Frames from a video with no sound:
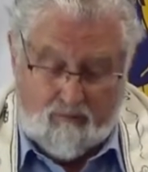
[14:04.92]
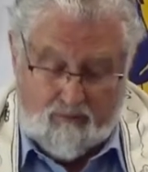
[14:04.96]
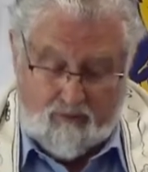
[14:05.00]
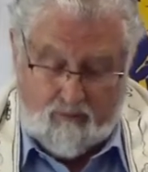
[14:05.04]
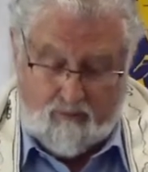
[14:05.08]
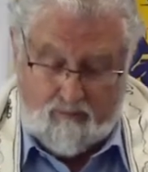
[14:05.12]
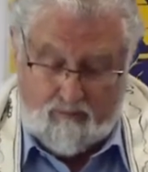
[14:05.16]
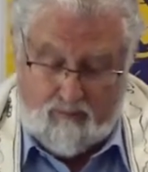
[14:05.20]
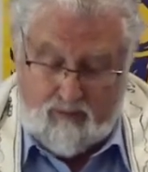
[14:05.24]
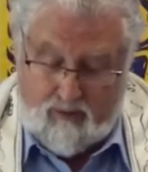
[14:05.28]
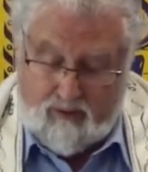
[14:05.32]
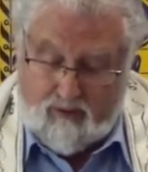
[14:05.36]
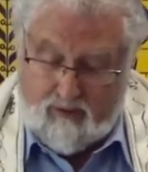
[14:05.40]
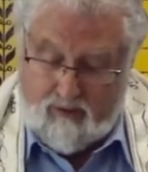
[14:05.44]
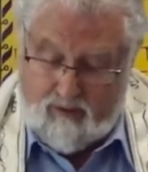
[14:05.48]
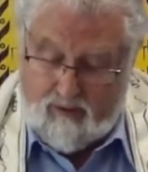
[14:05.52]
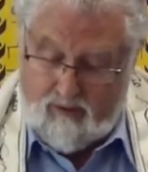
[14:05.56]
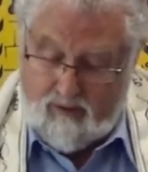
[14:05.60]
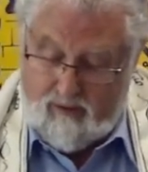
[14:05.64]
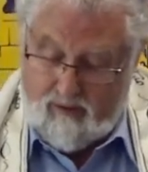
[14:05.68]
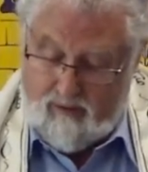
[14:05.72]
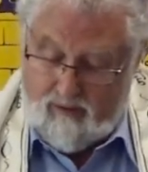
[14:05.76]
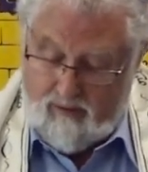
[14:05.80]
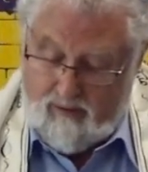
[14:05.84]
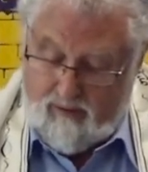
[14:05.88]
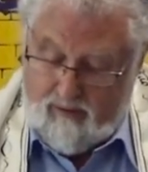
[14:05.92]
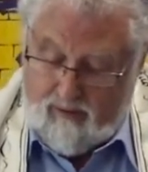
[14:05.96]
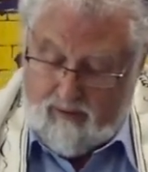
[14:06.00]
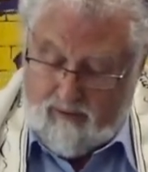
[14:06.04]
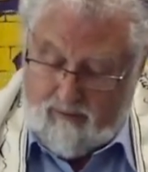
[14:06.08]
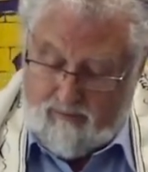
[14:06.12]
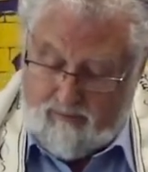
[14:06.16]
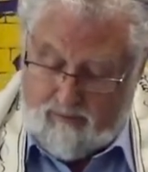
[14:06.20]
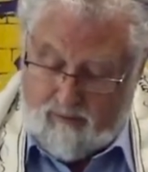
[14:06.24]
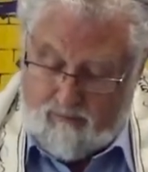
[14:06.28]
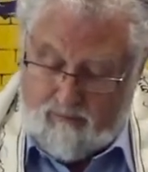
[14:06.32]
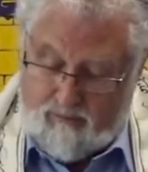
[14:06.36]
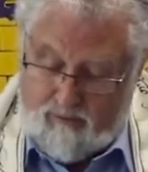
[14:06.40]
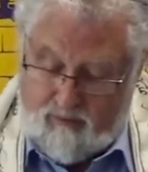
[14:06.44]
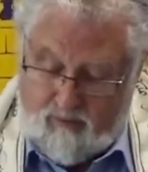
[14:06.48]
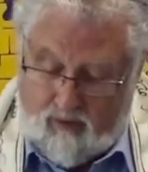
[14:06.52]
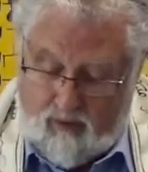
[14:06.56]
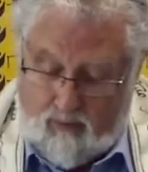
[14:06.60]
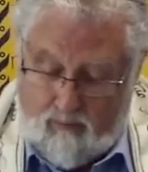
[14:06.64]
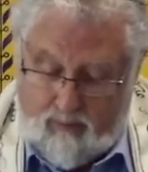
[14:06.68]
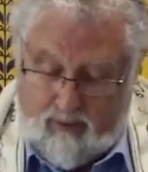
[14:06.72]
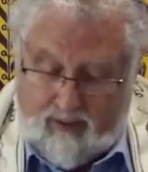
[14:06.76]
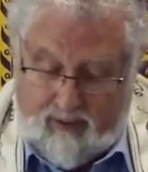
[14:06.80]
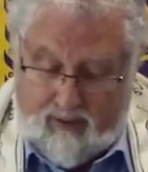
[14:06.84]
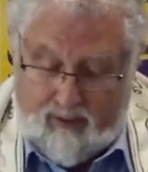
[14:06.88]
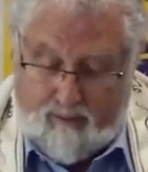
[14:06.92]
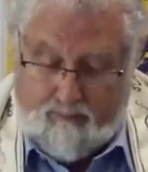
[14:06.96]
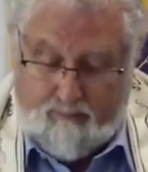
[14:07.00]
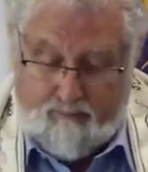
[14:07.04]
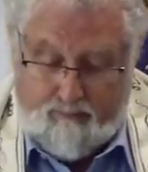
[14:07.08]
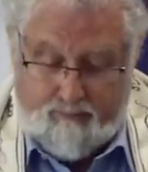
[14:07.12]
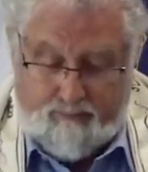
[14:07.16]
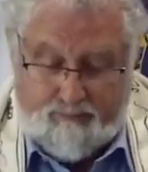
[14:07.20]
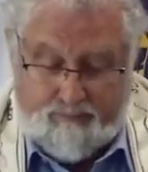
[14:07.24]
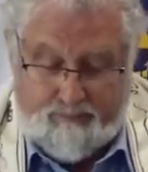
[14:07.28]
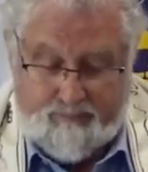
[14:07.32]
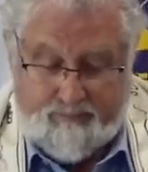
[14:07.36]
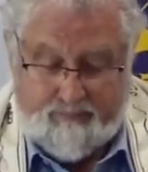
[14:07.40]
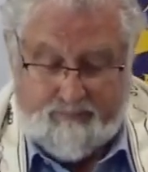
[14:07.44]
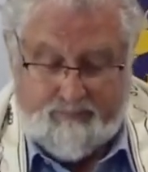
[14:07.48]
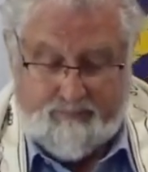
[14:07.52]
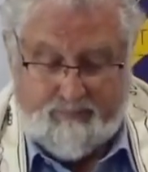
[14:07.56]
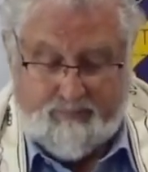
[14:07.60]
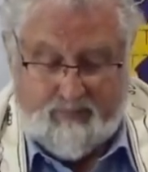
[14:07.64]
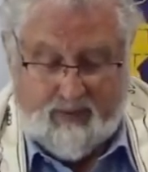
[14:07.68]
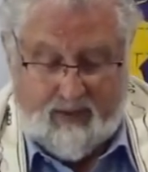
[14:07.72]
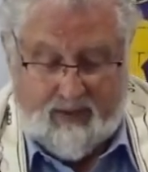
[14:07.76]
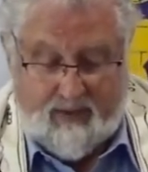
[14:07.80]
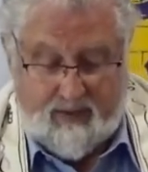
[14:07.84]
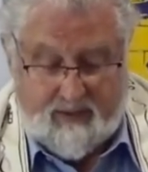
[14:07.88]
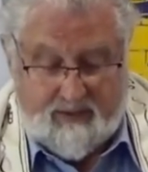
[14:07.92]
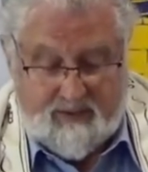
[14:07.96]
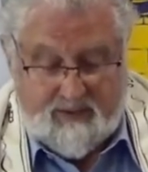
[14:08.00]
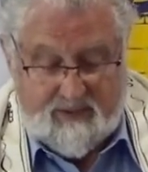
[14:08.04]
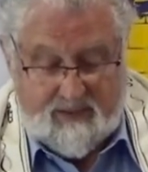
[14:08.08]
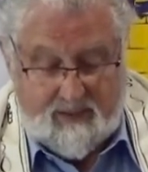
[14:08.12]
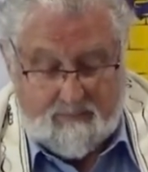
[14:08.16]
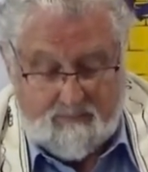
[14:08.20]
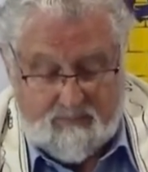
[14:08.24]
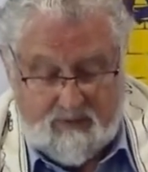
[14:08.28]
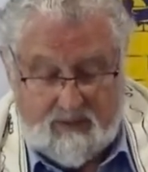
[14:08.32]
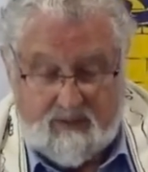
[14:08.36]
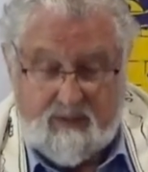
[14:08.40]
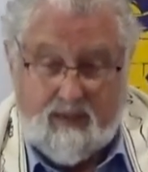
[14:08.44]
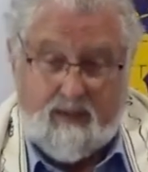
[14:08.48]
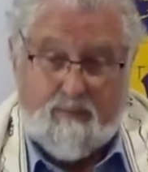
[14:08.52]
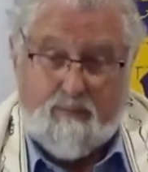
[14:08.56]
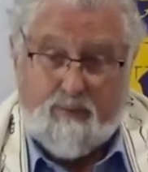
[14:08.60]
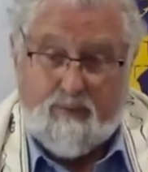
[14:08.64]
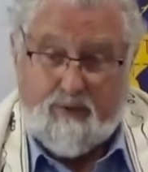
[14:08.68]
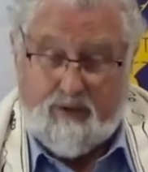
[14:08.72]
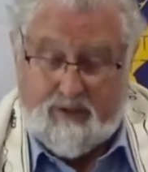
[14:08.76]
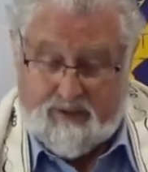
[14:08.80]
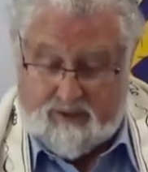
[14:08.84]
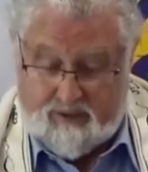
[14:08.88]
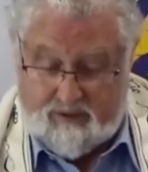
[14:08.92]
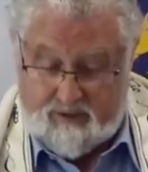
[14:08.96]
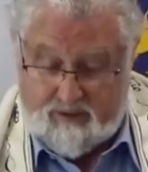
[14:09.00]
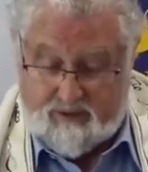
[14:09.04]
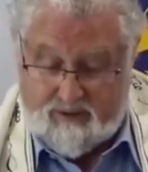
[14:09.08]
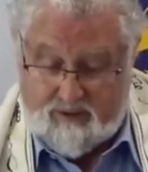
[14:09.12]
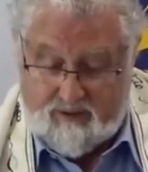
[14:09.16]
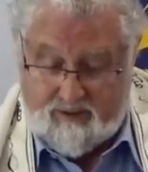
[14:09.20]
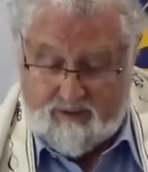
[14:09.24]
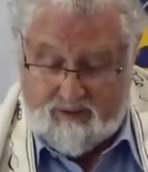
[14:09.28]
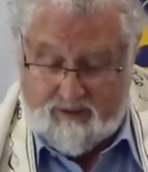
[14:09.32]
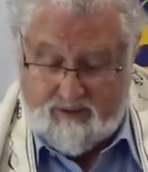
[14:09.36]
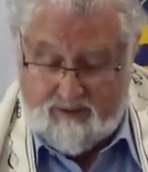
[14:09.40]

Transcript: them from following him. He accepted their presence.